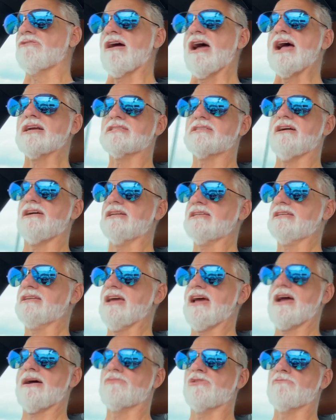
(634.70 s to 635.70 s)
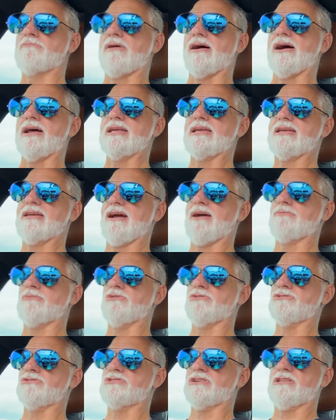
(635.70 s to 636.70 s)
Axon camera, body
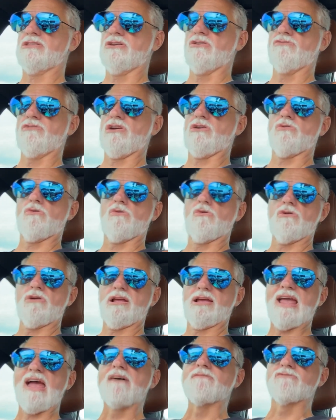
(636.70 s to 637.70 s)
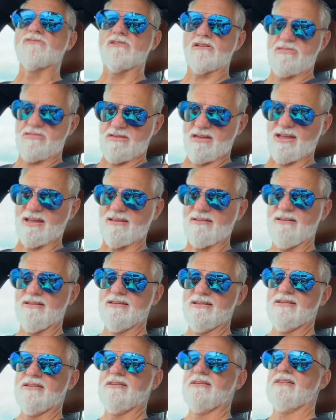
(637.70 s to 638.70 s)
cameras, and they're recording everything
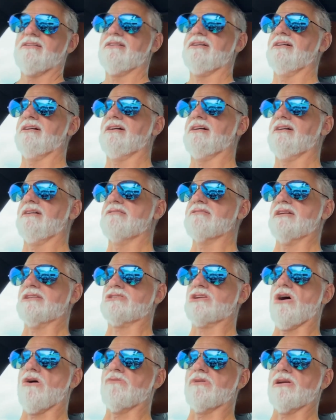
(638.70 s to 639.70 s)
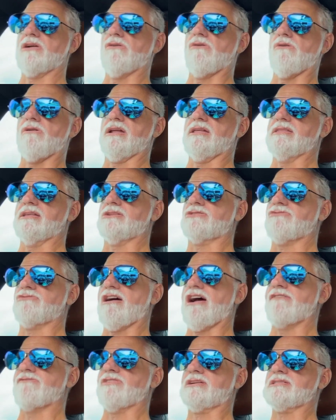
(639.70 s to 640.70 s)
that's going on in the
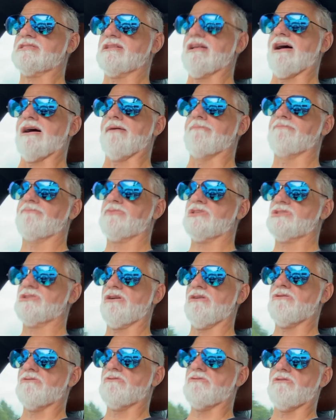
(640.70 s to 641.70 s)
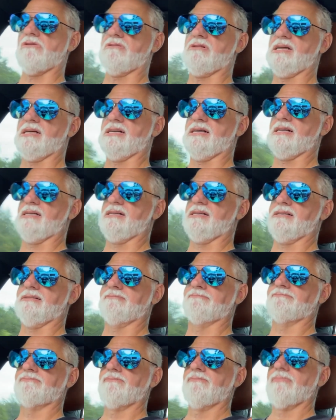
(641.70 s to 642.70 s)
traffic stop.
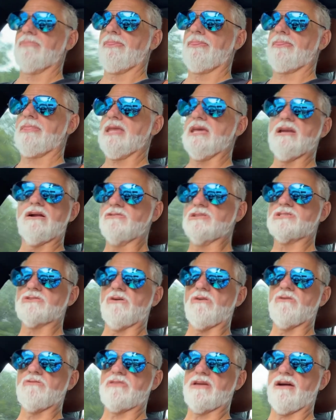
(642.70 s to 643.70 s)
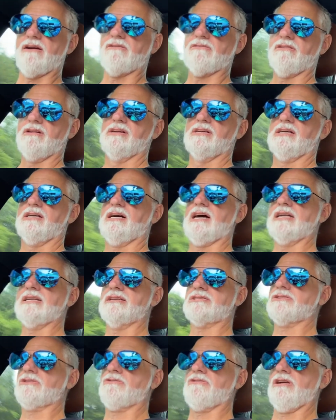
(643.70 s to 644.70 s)
So, you know, it's all there. I
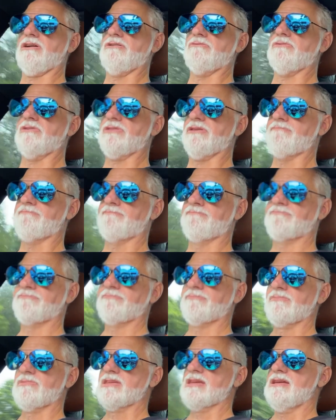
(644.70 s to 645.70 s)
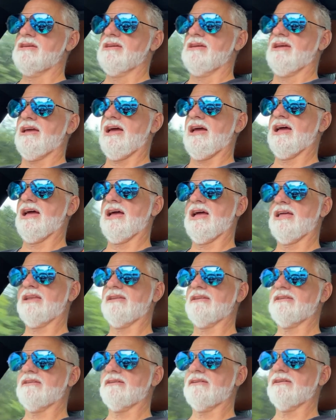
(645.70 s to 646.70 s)
disagreed with them.
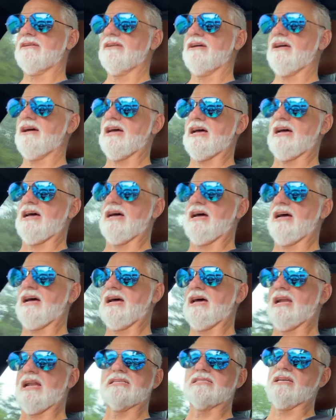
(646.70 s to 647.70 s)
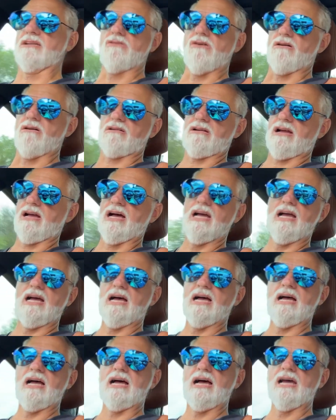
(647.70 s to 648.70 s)
And I said, look,
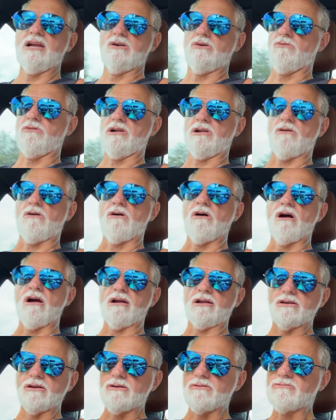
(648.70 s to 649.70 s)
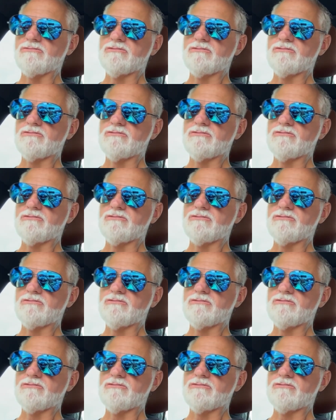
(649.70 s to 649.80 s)
I don't want to argue.